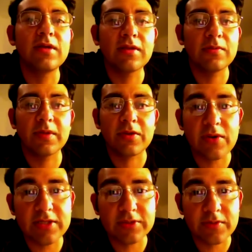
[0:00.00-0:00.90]
That would be
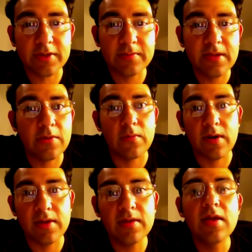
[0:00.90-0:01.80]
crazy, right?
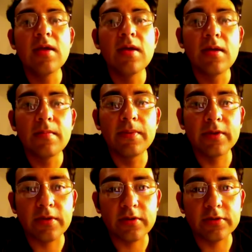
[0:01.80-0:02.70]
Why?
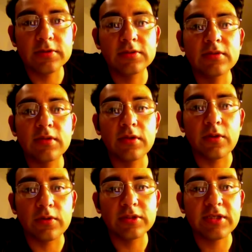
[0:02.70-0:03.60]
Because
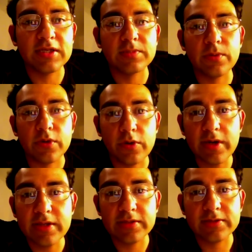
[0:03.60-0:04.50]
knowledge has
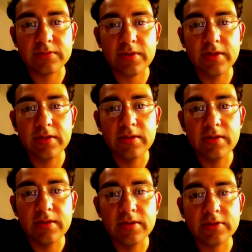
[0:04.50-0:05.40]
progressed, right?
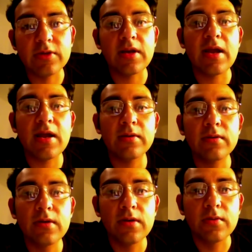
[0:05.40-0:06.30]
So now,
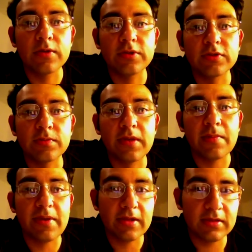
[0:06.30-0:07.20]
what used to be a
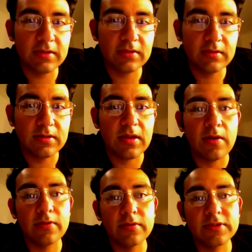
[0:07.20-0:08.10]
bad thing,
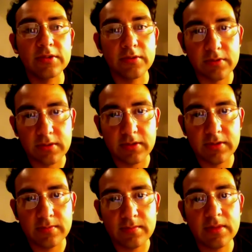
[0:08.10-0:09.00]
now is a good
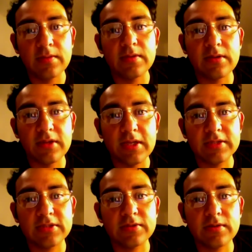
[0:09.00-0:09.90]
thing.
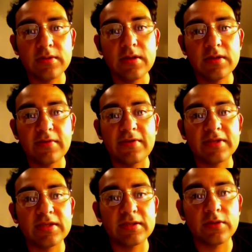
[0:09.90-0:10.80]
Thanks to the
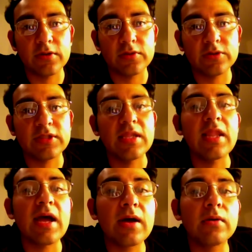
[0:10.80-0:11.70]
fact that doctors
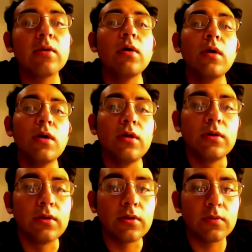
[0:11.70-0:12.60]
now
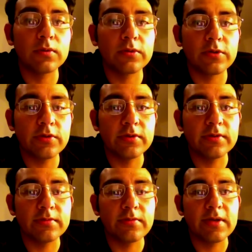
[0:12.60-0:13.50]
know what they're
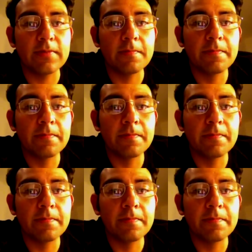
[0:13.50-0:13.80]
doing, right?